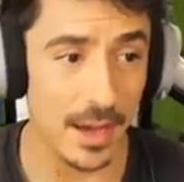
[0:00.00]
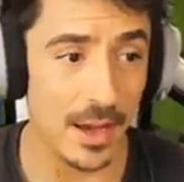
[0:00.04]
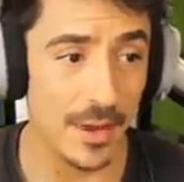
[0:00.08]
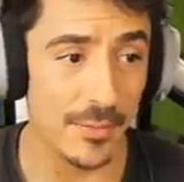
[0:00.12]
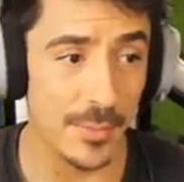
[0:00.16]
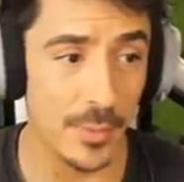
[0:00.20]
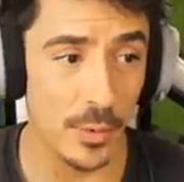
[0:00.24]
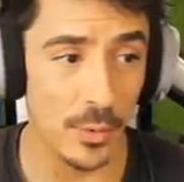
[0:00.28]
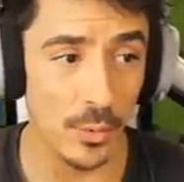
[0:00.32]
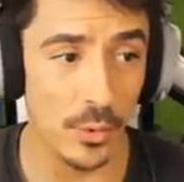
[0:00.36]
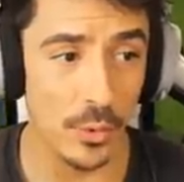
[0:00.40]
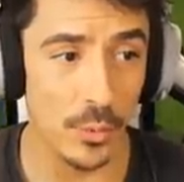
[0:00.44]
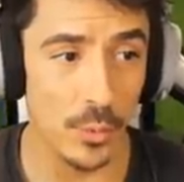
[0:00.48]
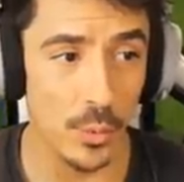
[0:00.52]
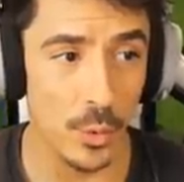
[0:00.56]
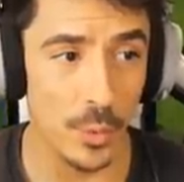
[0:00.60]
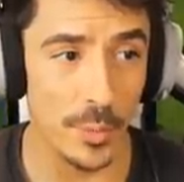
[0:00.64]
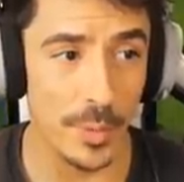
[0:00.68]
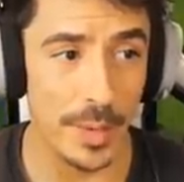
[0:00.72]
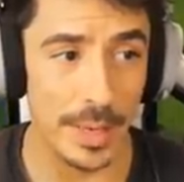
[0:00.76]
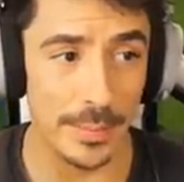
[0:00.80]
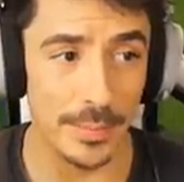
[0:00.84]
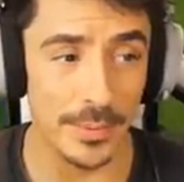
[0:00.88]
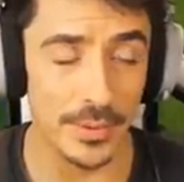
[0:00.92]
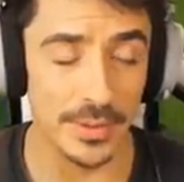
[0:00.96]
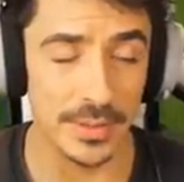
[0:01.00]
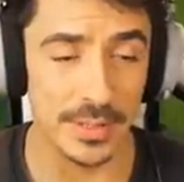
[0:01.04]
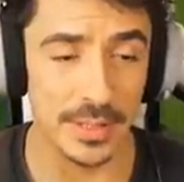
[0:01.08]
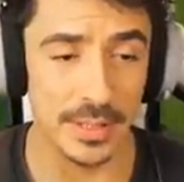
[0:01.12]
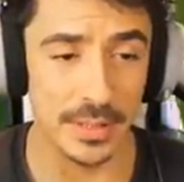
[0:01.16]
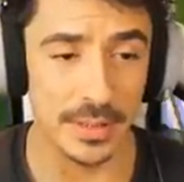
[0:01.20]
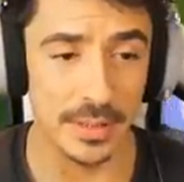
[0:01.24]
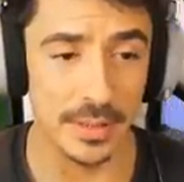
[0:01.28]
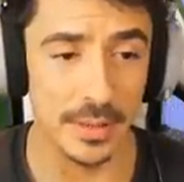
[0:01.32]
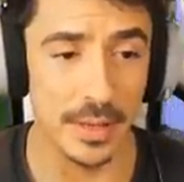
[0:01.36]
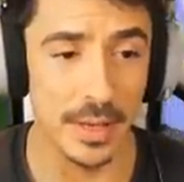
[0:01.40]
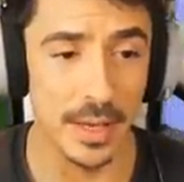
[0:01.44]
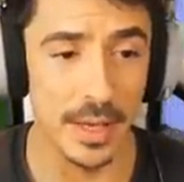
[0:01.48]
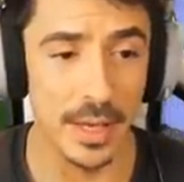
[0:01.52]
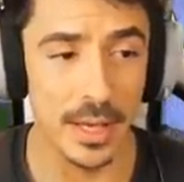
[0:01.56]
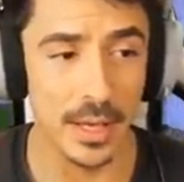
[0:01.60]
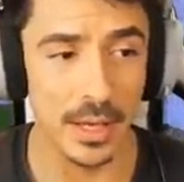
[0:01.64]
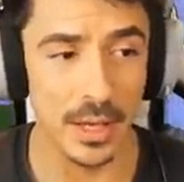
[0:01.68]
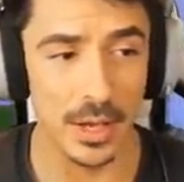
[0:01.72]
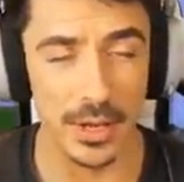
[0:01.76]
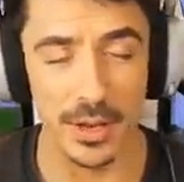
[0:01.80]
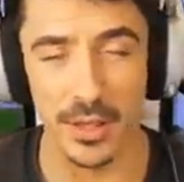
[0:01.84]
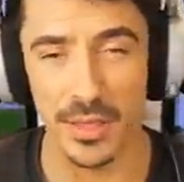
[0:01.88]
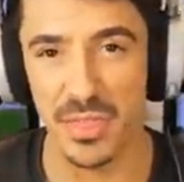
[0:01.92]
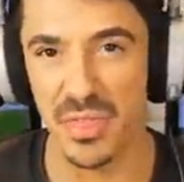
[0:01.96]
I've put all the wallpapers and
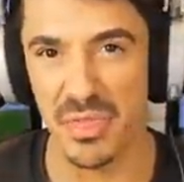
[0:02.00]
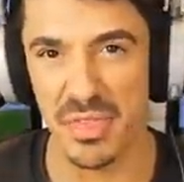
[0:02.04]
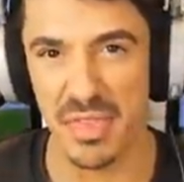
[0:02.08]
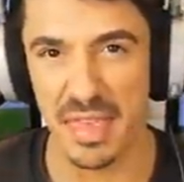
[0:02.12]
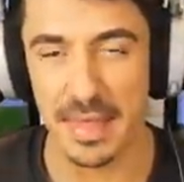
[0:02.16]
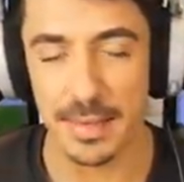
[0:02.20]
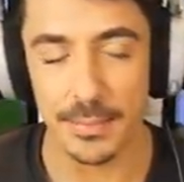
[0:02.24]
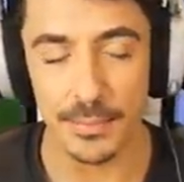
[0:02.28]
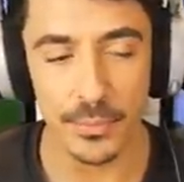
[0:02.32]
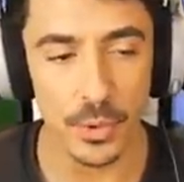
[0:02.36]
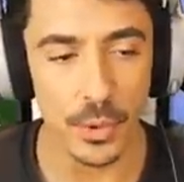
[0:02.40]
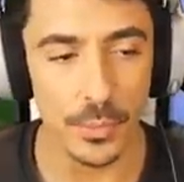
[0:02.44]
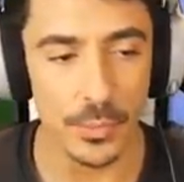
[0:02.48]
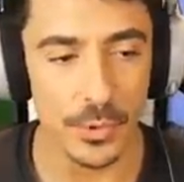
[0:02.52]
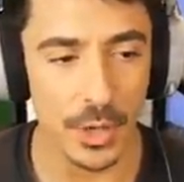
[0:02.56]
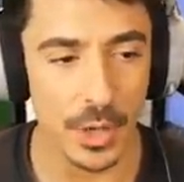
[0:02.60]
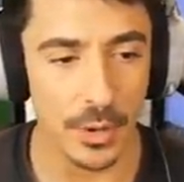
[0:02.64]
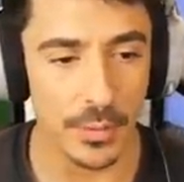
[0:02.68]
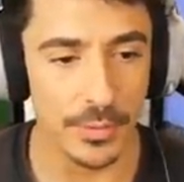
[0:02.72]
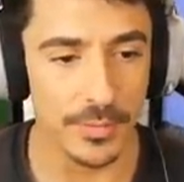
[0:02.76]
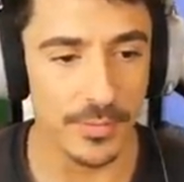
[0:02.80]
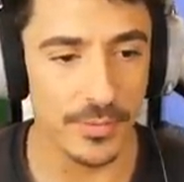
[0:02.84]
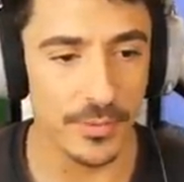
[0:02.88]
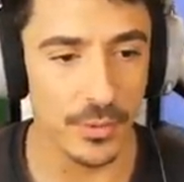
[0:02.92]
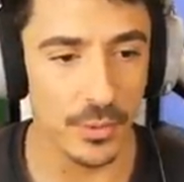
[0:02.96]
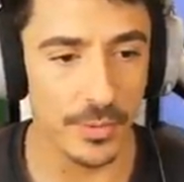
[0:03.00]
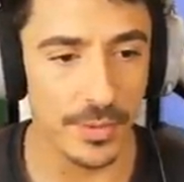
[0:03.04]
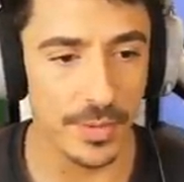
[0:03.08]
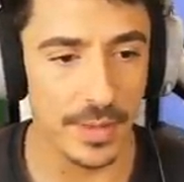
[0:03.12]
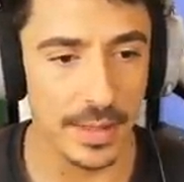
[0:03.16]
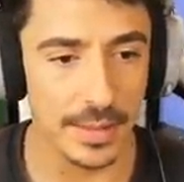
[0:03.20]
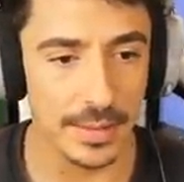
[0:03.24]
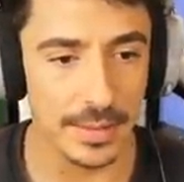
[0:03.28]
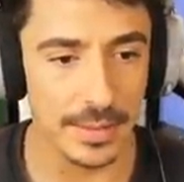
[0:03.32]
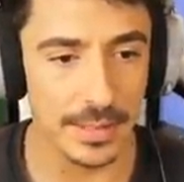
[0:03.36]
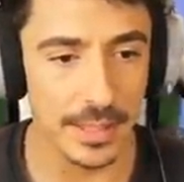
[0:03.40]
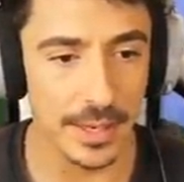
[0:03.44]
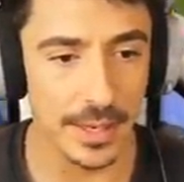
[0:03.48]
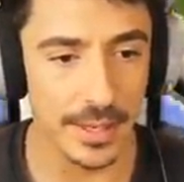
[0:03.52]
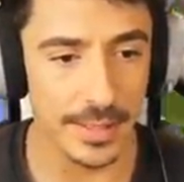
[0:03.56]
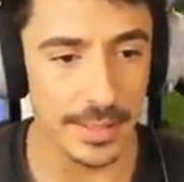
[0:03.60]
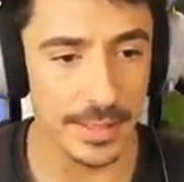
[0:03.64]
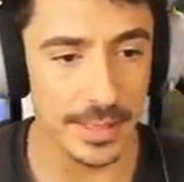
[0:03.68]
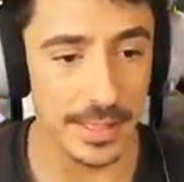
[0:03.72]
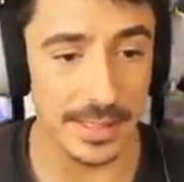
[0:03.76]
kind of theme what we're going for on the inside.